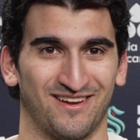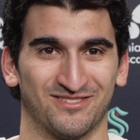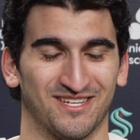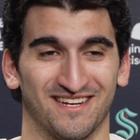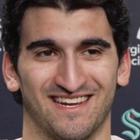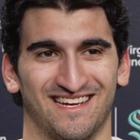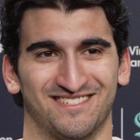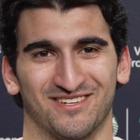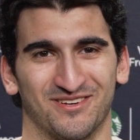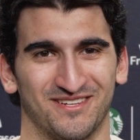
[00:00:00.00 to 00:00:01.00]
or Sunday.
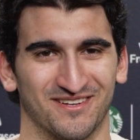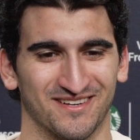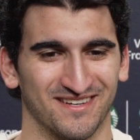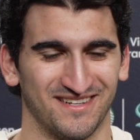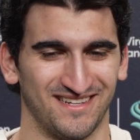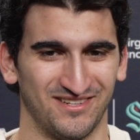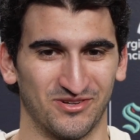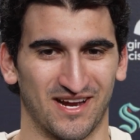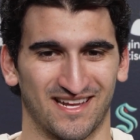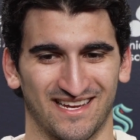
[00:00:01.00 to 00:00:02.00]
So you
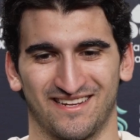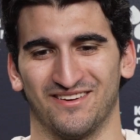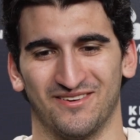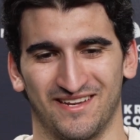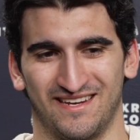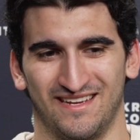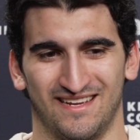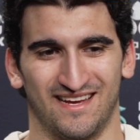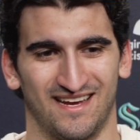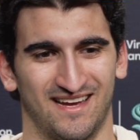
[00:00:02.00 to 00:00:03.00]
got to get going.
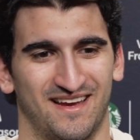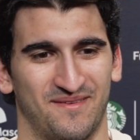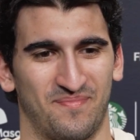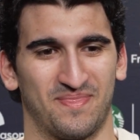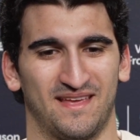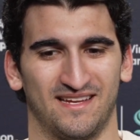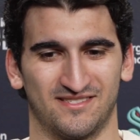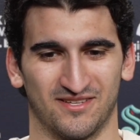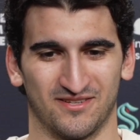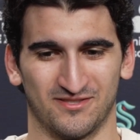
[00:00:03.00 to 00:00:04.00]
And
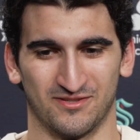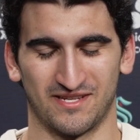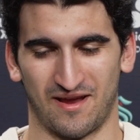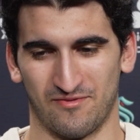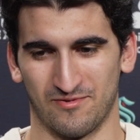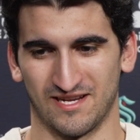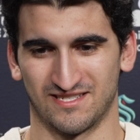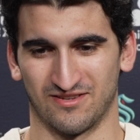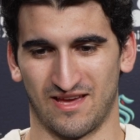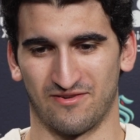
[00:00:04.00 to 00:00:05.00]
so there's no time to
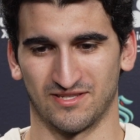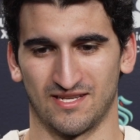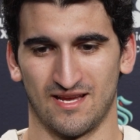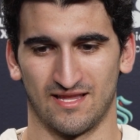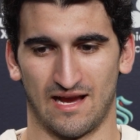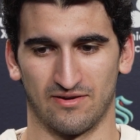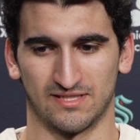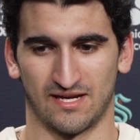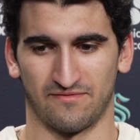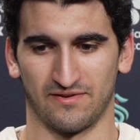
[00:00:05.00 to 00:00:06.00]
waste. So that might
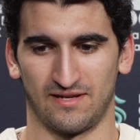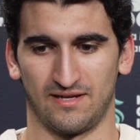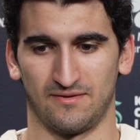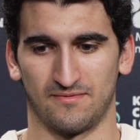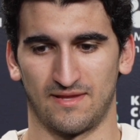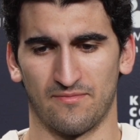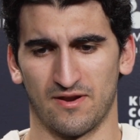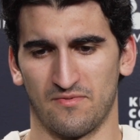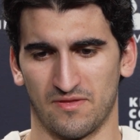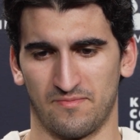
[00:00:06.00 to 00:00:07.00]
have
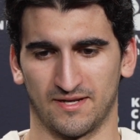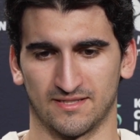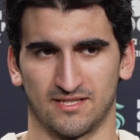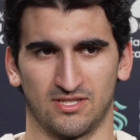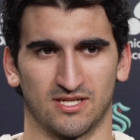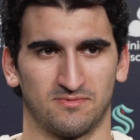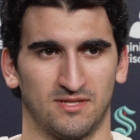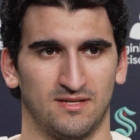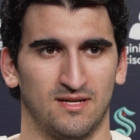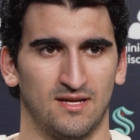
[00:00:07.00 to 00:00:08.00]
been the biggest
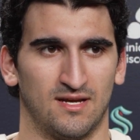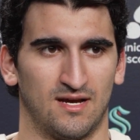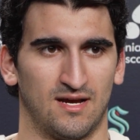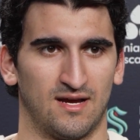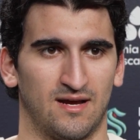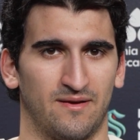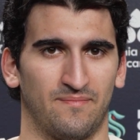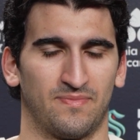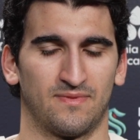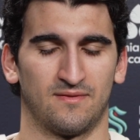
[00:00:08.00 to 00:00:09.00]
adjustment.
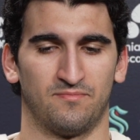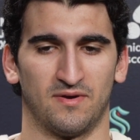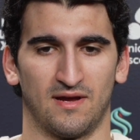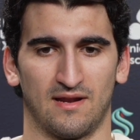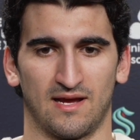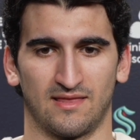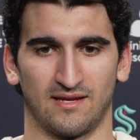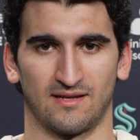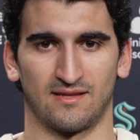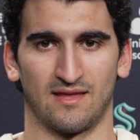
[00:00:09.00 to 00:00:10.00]
But I
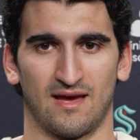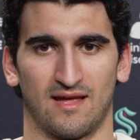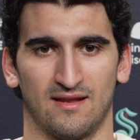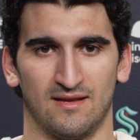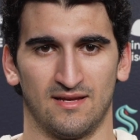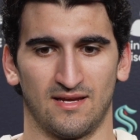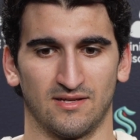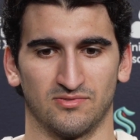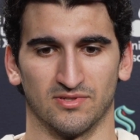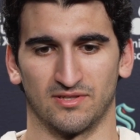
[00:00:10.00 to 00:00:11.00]
think that
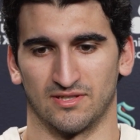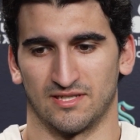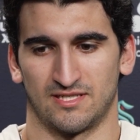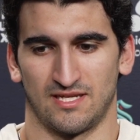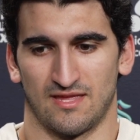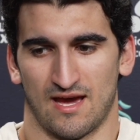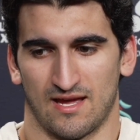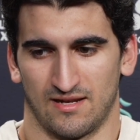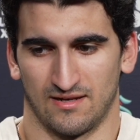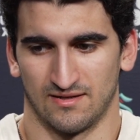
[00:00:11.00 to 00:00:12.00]
it's really good to see
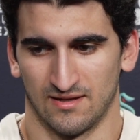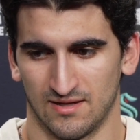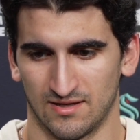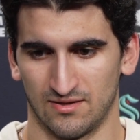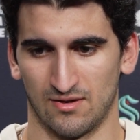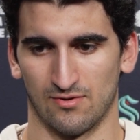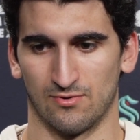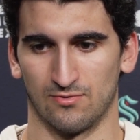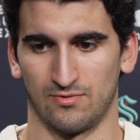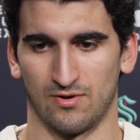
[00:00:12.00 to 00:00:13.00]
that and
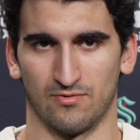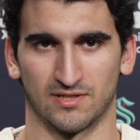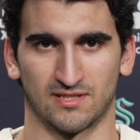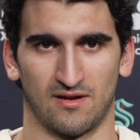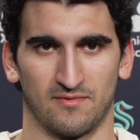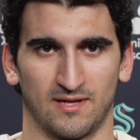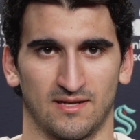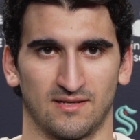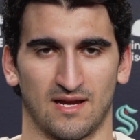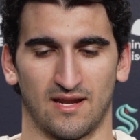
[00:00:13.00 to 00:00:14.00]
know what's coming
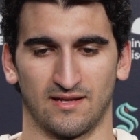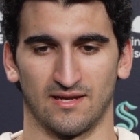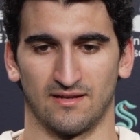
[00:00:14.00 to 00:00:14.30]
and kind of